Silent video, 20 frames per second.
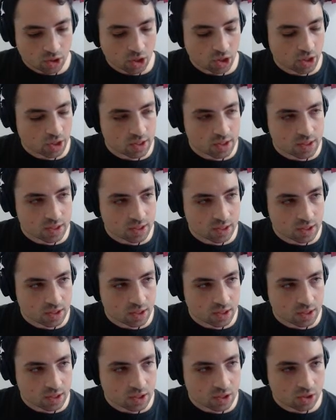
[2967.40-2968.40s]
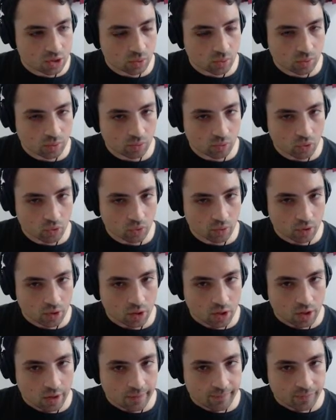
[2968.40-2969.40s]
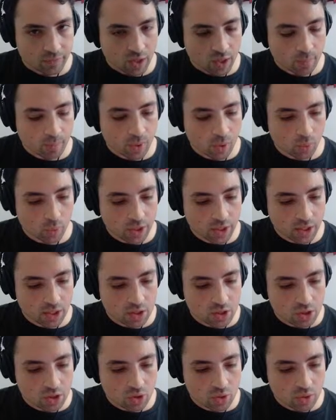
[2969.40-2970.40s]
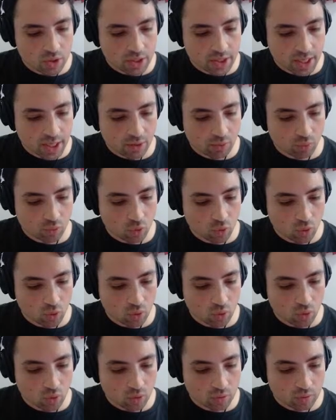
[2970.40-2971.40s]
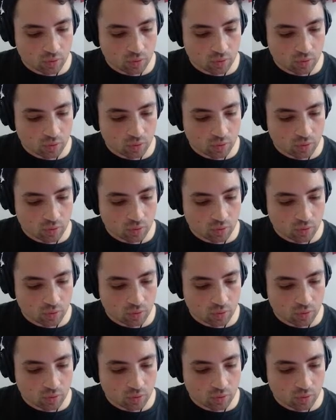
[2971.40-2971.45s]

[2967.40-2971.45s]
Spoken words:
it's not a slower roll. But we can use that roll.